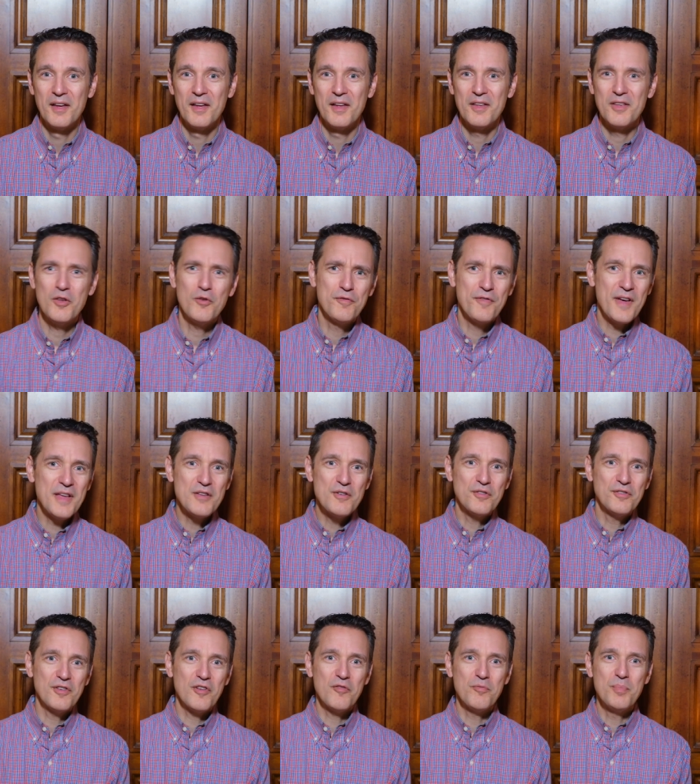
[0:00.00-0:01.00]
You'll find
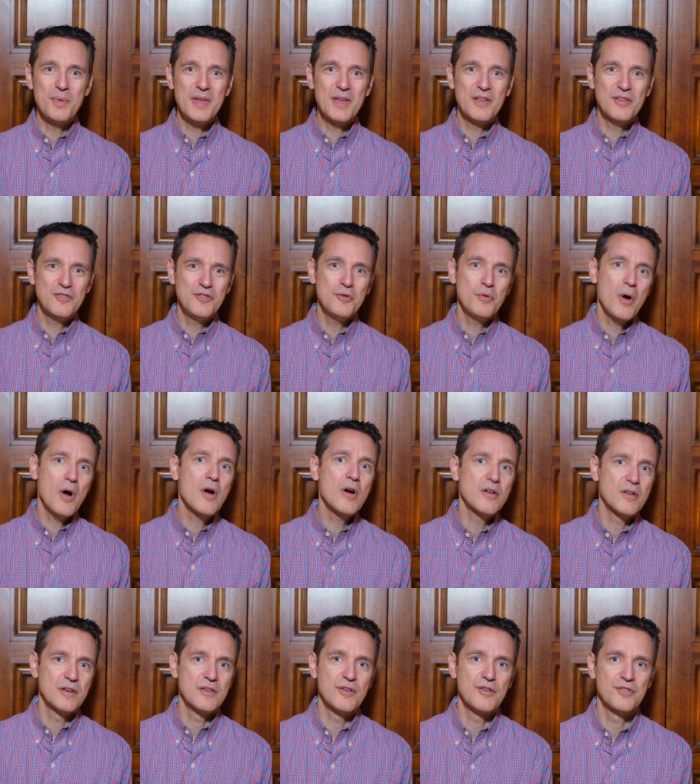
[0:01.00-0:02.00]
yourself being too
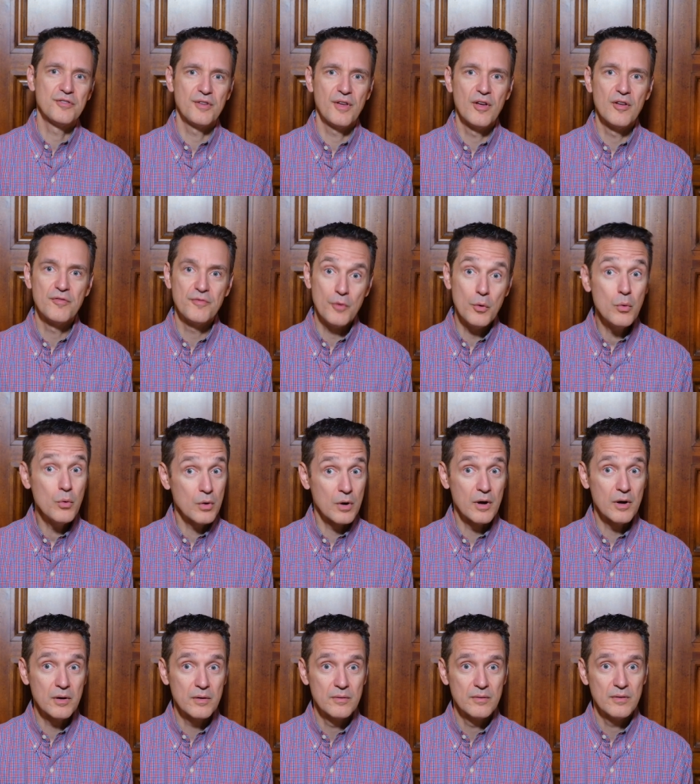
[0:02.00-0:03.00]
hard on yourself,
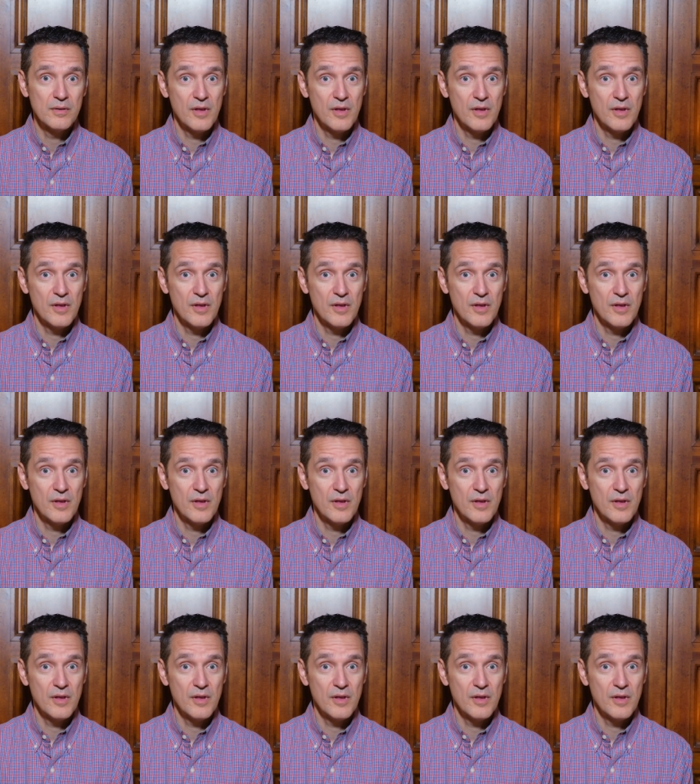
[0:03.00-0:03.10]
or,